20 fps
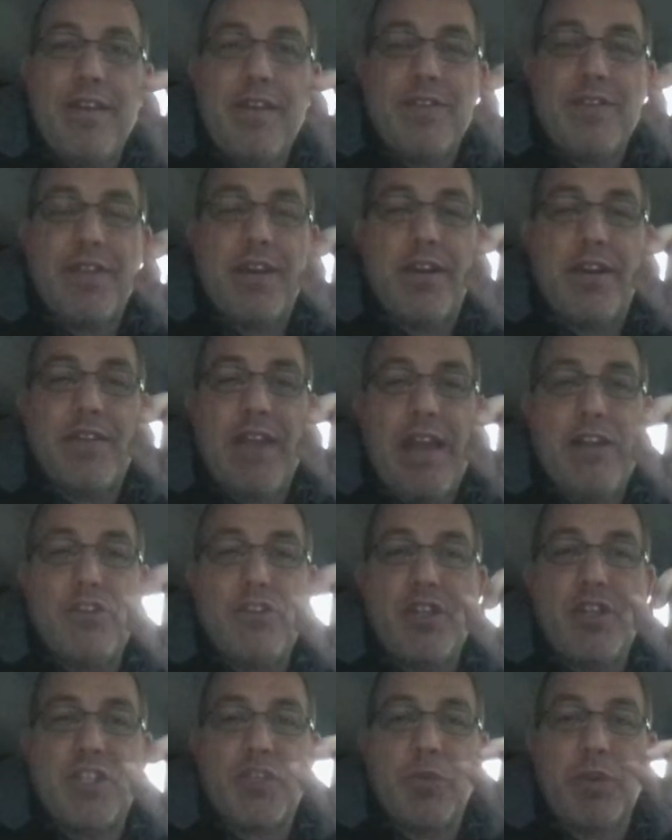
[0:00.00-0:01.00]
The energy
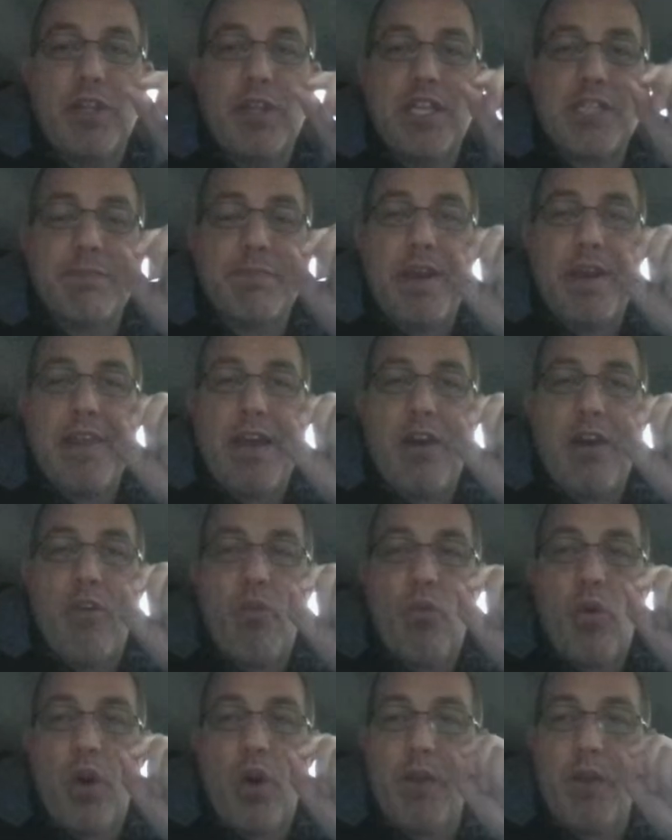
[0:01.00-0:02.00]
that's released by that
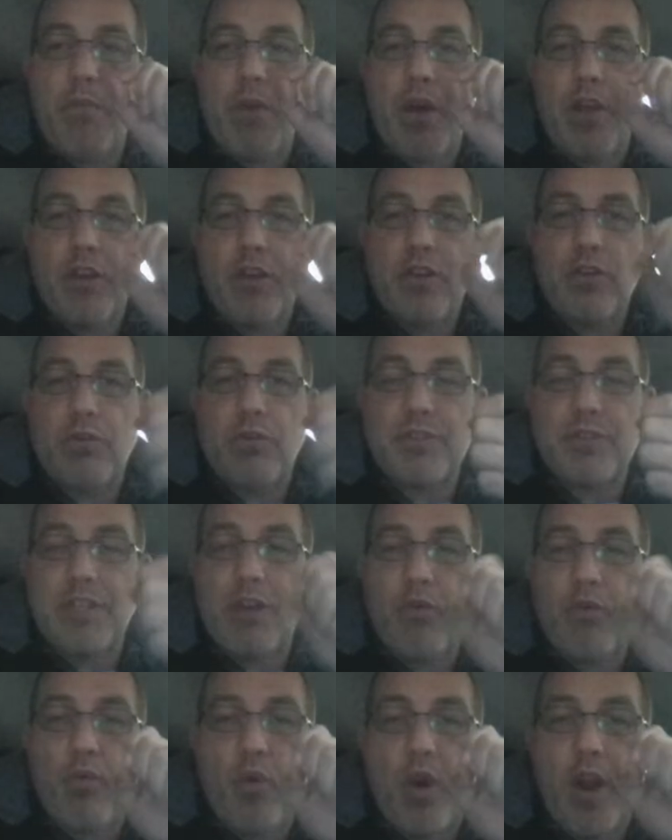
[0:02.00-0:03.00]
one molecule, say
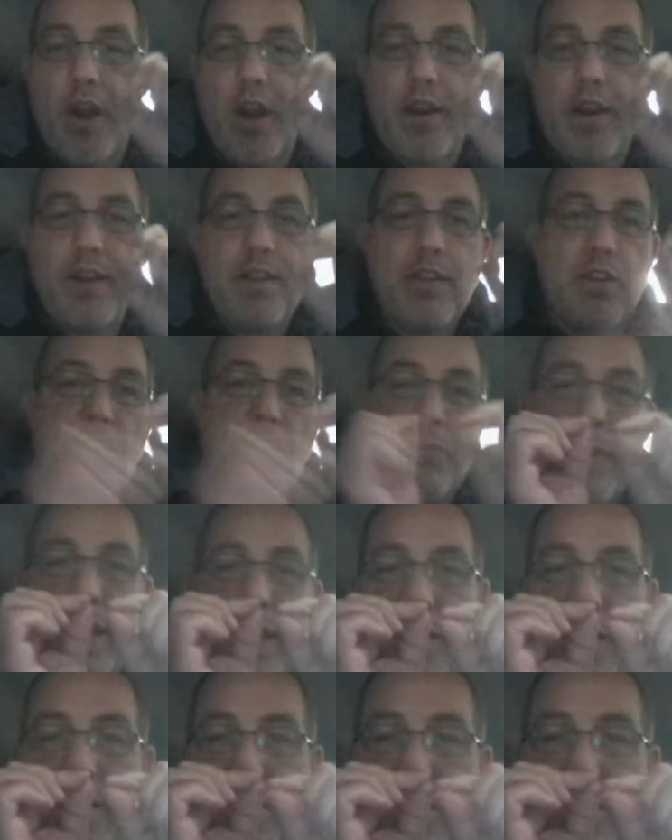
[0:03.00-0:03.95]
one little pair,